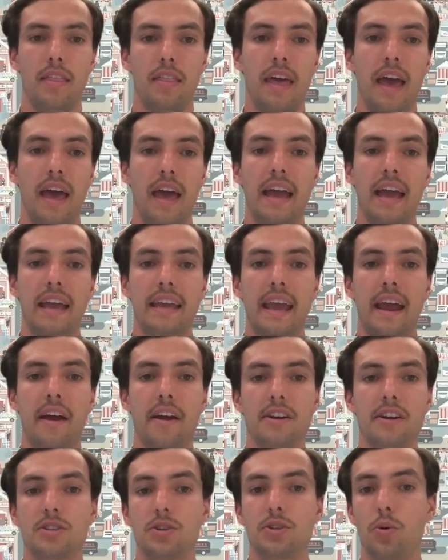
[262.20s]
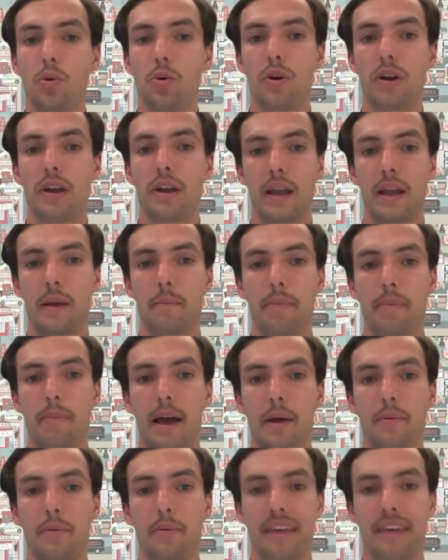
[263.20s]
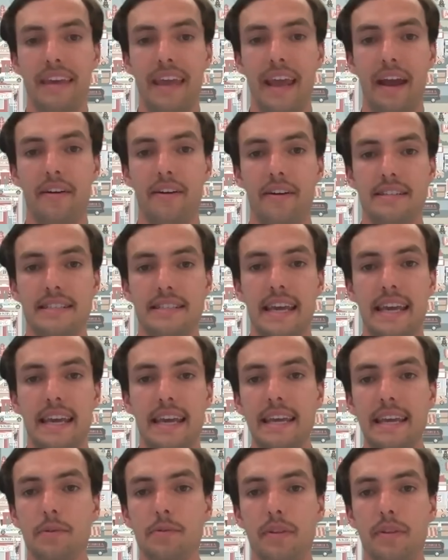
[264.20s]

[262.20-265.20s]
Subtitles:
that a guarantor can comply with a guarantee